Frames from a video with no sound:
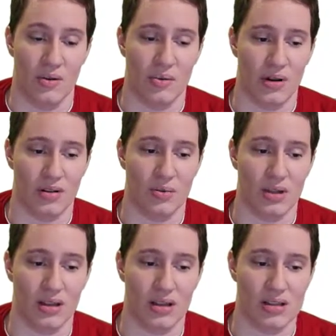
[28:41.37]
Well, it's
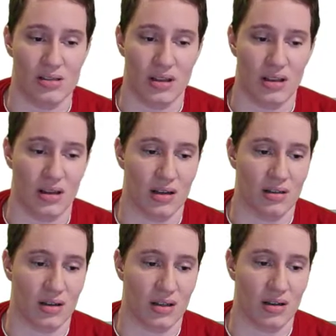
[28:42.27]
one of the things I think
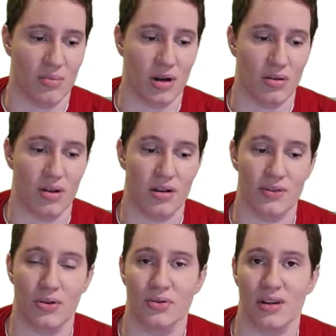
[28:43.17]
I like about law
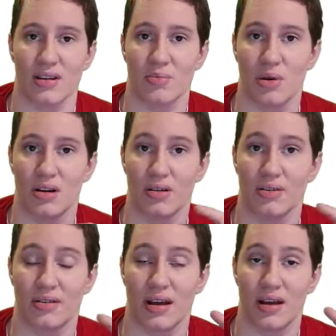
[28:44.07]
of cosines better,
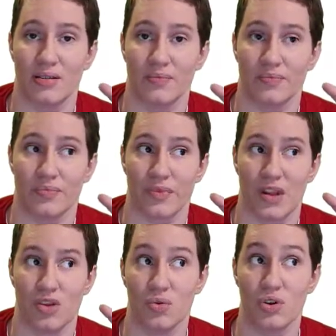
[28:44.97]
is that
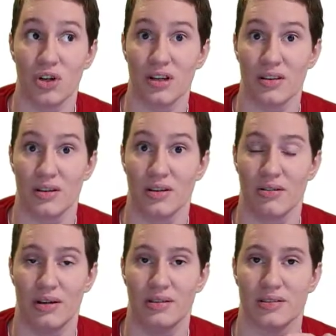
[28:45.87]
you could, in
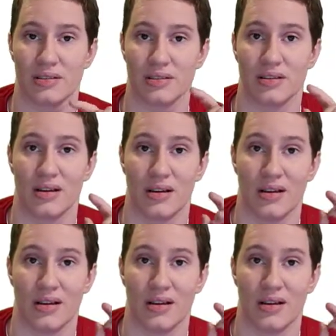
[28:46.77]
theory, just